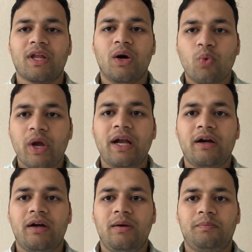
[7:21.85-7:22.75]

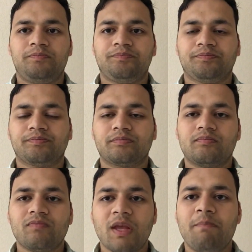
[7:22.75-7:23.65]
aware
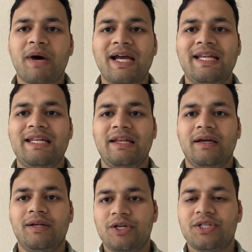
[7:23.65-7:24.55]
mind and
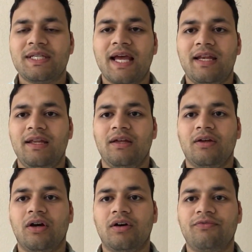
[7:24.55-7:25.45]
understanding
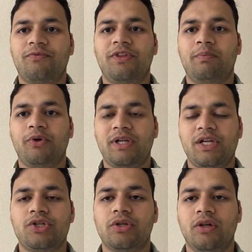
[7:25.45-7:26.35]
of the
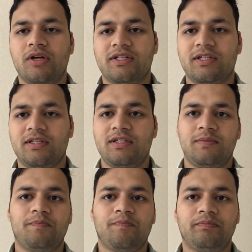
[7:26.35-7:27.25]
potential losses